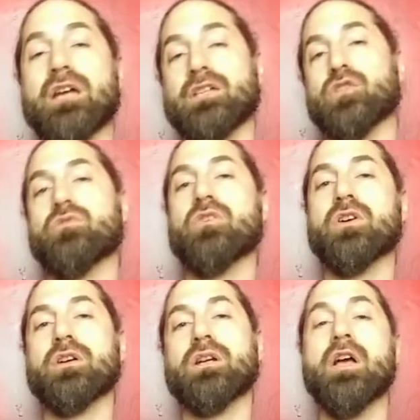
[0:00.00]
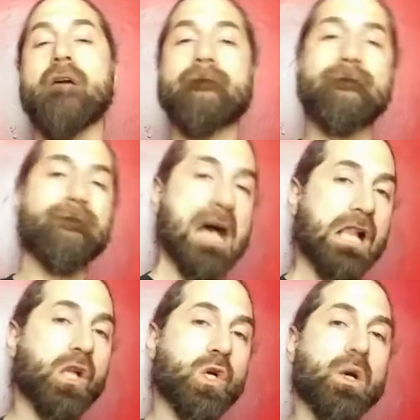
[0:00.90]
and stronger
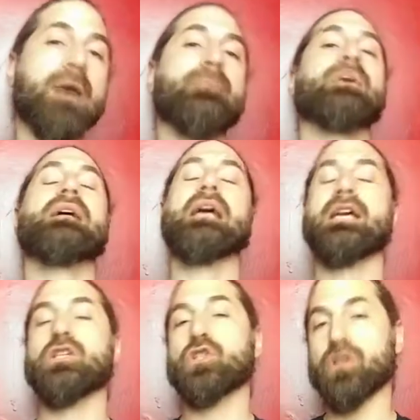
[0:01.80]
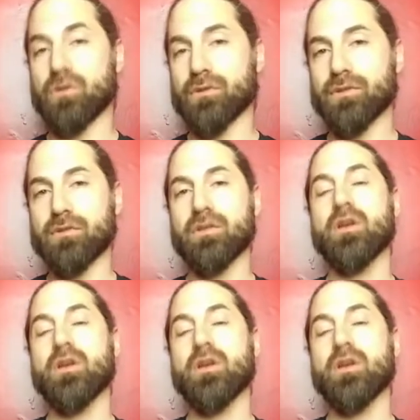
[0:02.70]
follow up and jolts.